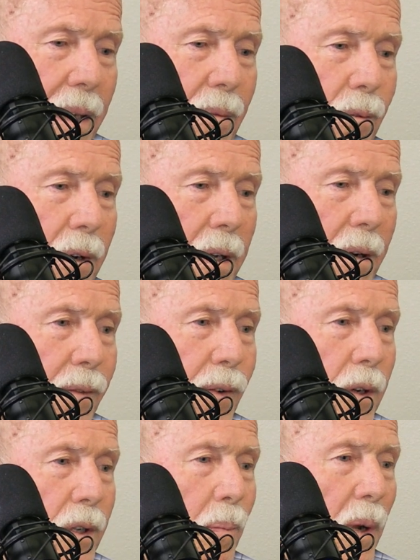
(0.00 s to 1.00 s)
won
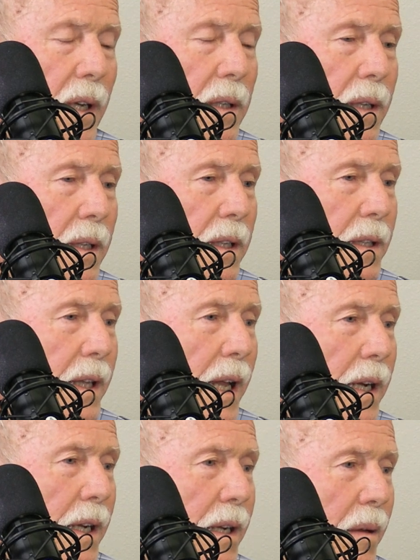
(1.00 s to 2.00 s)
first place in the
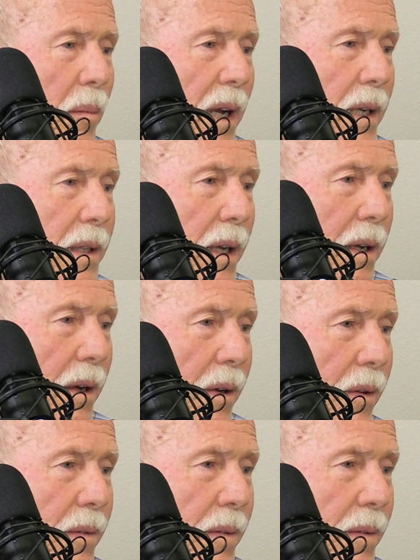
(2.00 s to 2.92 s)
state of New Mexico.